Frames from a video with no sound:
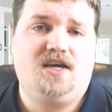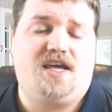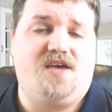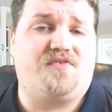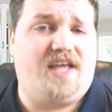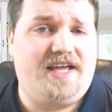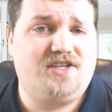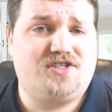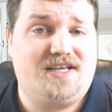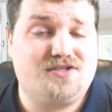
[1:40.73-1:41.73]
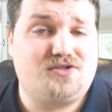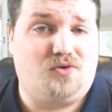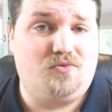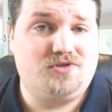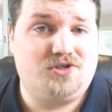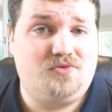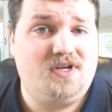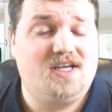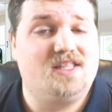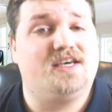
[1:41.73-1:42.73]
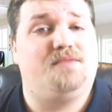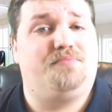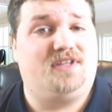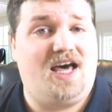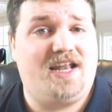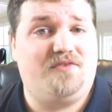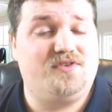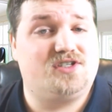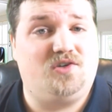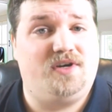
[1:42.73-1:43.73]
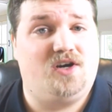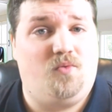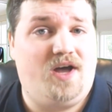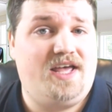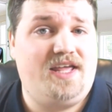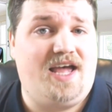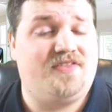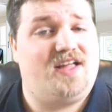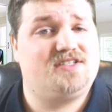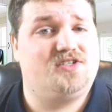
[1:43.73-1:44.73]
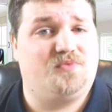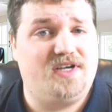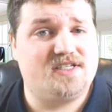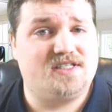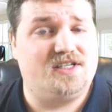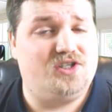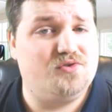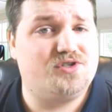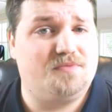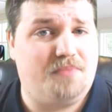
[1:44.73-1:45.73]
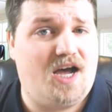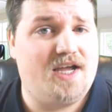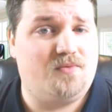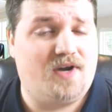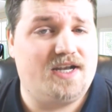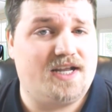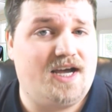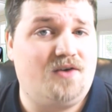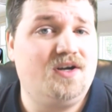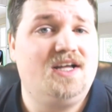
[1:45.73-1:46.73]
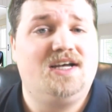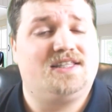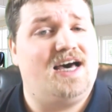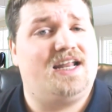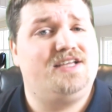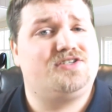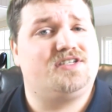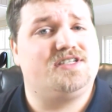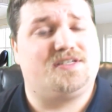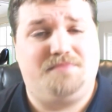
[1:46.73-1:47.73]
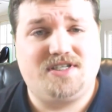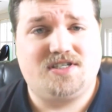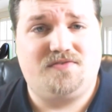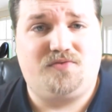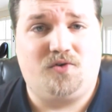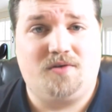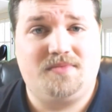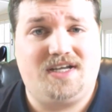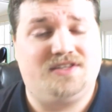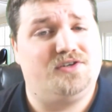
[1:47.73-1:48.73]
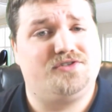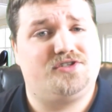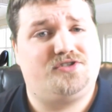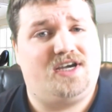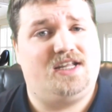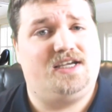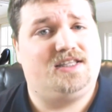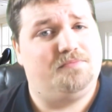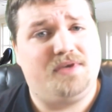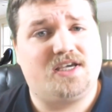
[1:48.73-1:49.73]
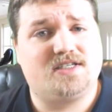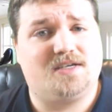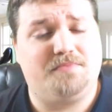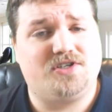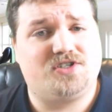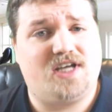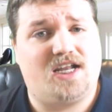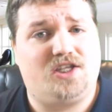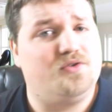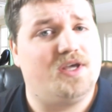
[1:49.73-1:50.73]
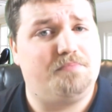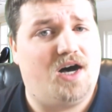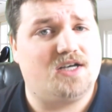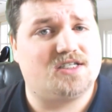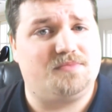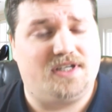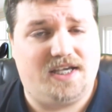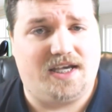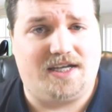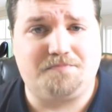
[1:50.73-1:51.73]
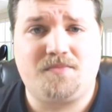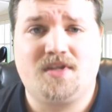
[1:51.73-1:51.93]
If an agent has told you that Plan F is going away and that's the reason that you should buy it right now, that agent is misinformed and they're just trying to get the biggest commission out of you they possibly can.